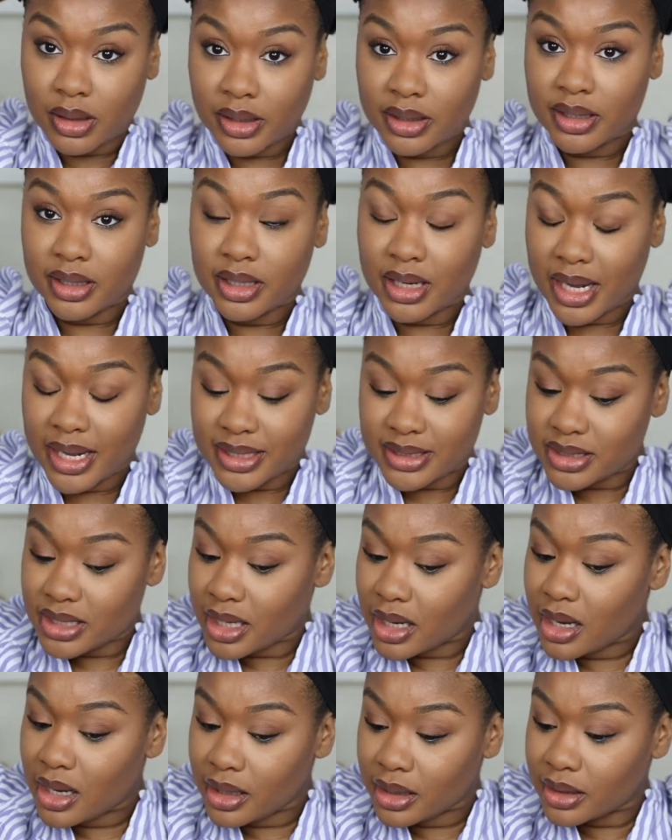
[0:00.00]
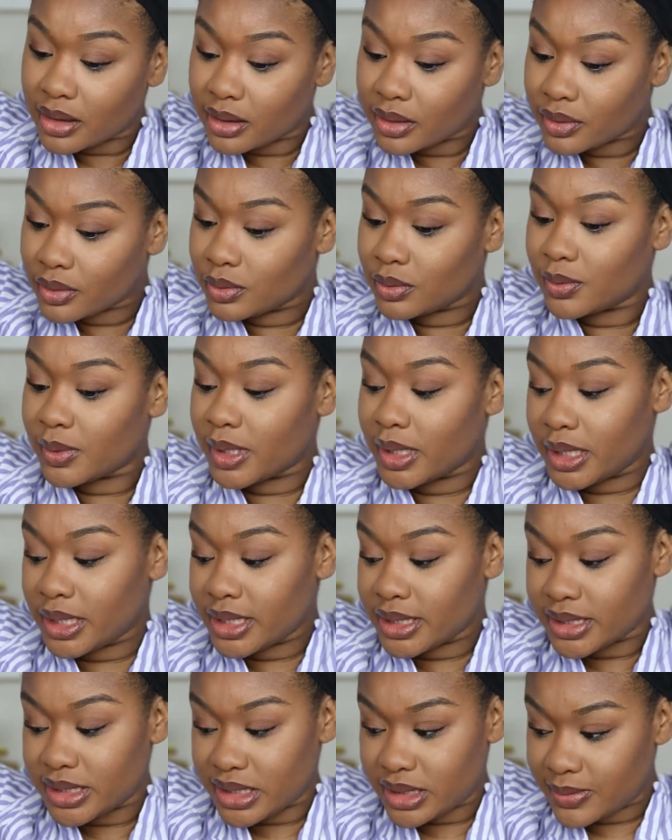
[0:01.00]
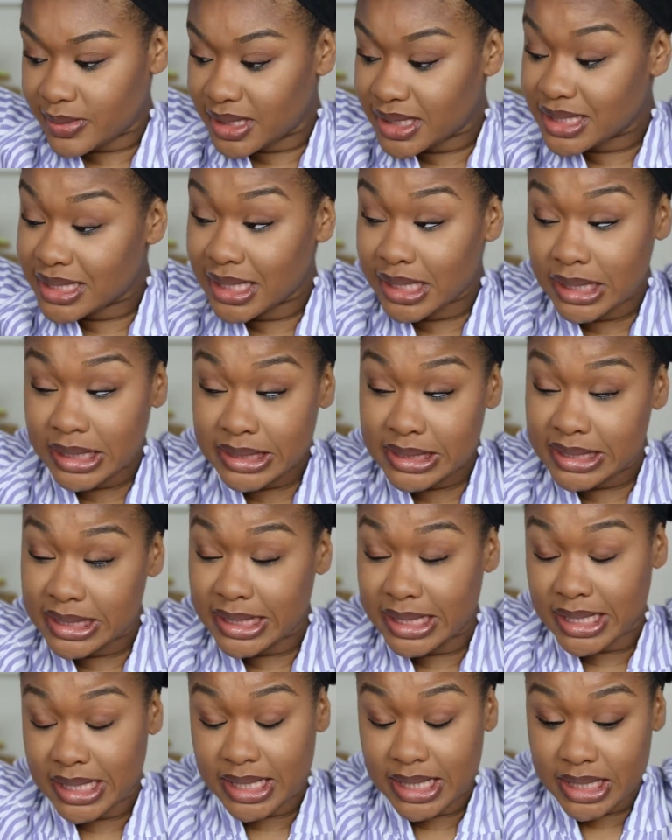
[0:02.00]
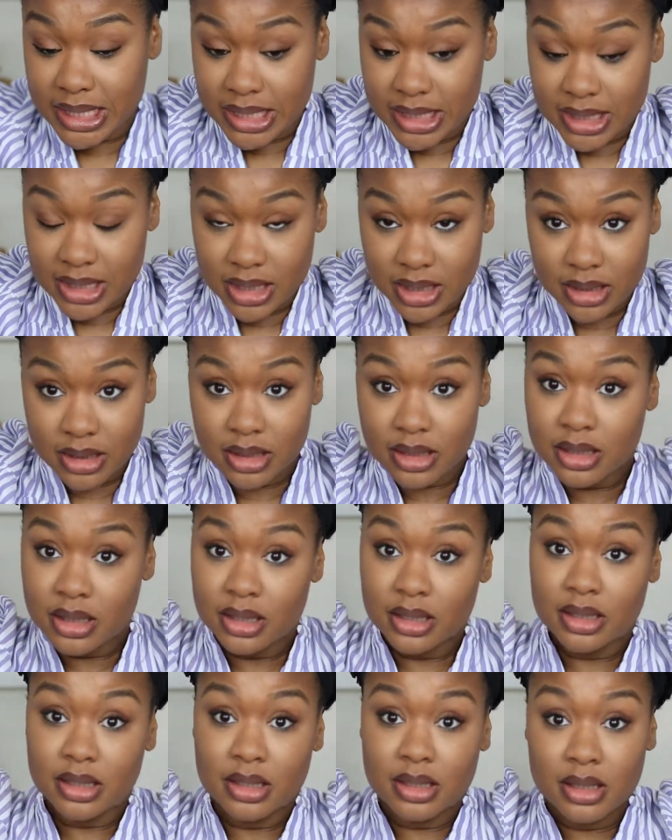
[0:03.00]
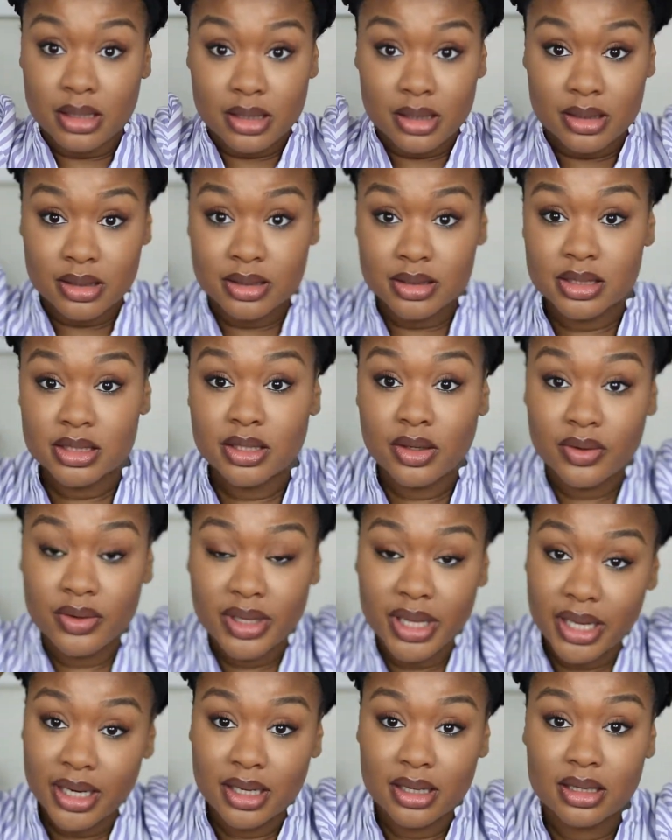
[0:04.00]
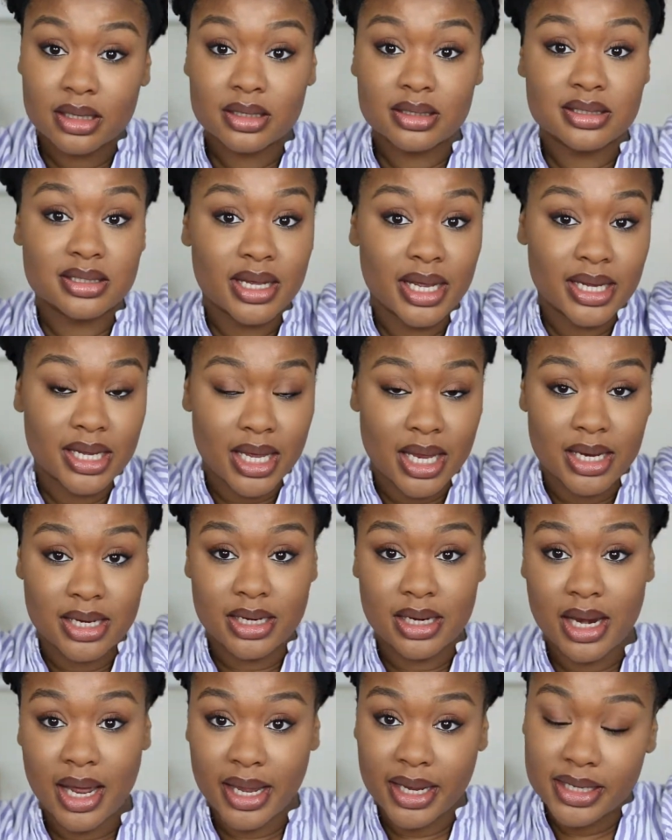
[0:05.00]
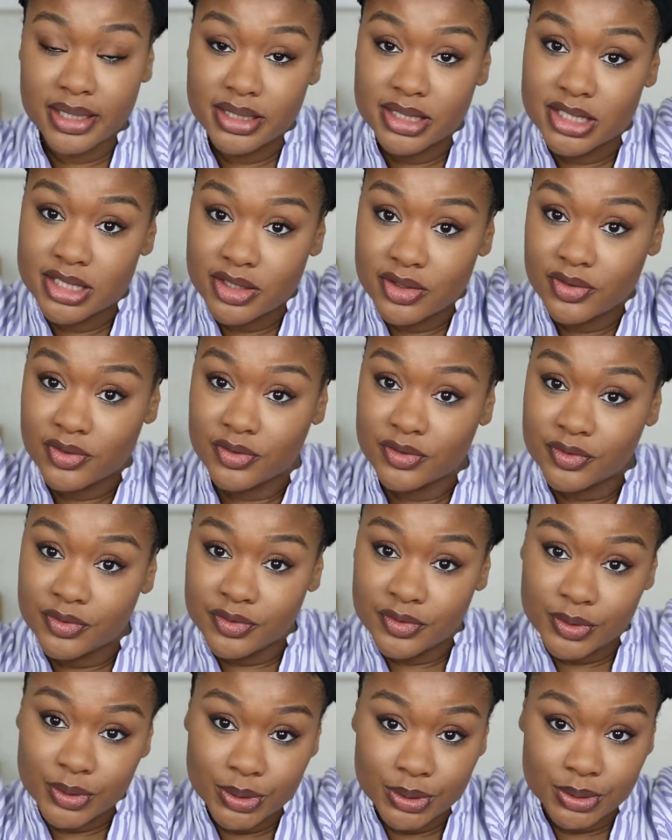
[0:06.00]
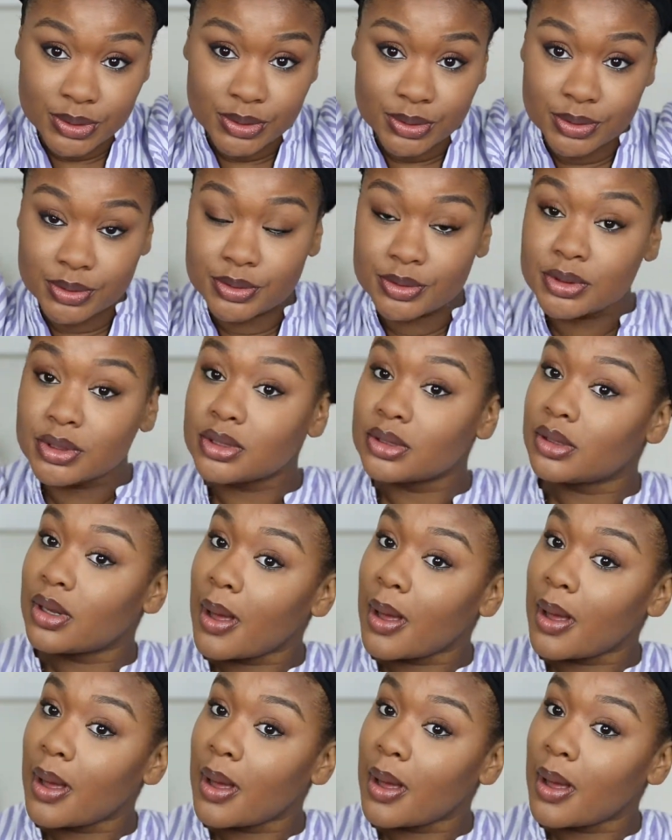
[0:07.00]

and then I tuck what needs to be tucked in so that it looks like a nice full